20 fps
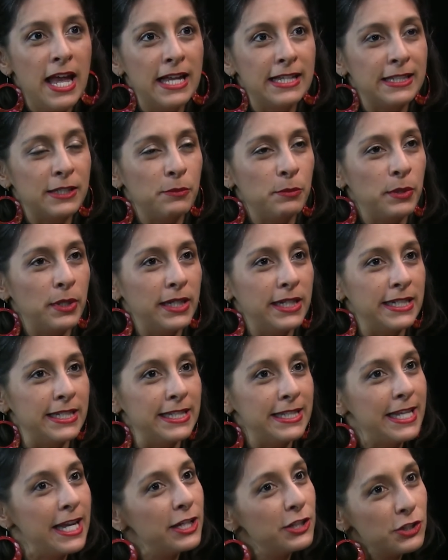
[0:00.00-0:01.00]
Has it been a
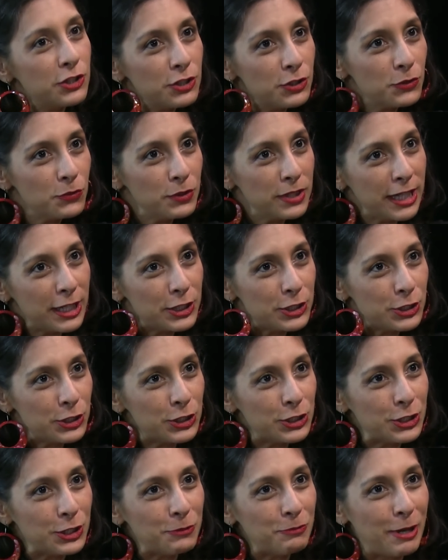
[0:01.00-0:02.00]
contentious
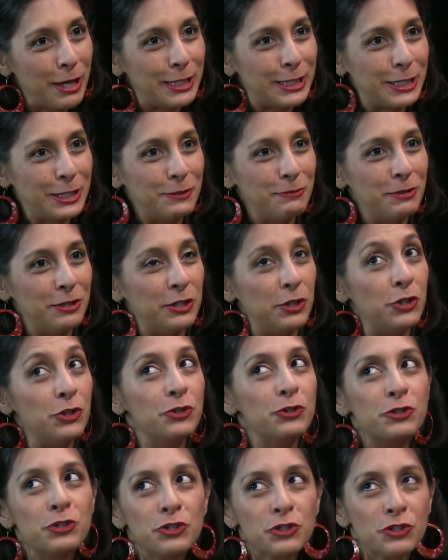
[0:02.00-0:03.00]
relationship? Has it been a
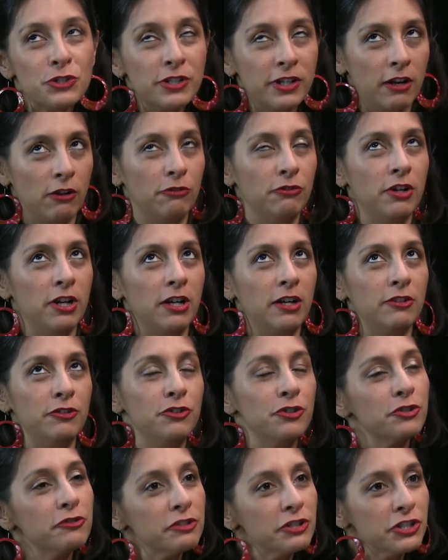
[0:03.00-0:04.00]
you know, uh,
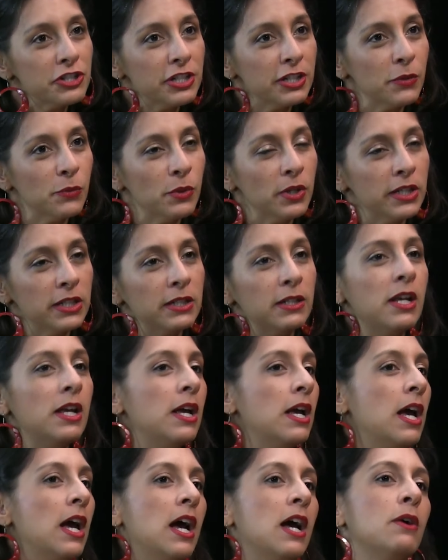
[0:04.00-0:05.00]
nourishing one?
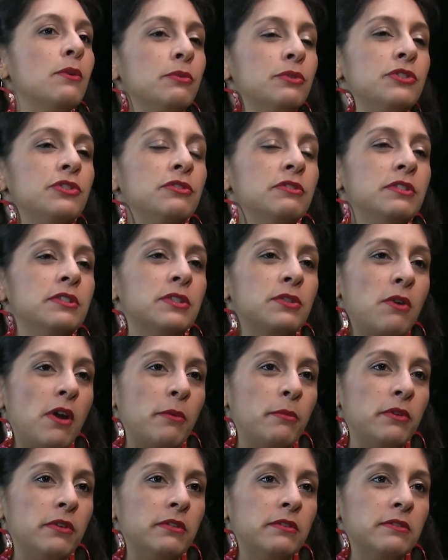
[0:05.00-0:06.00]
Right. How would you
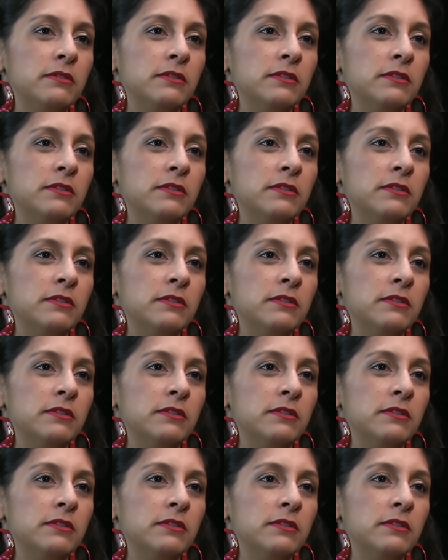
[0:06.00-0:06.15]
describe it?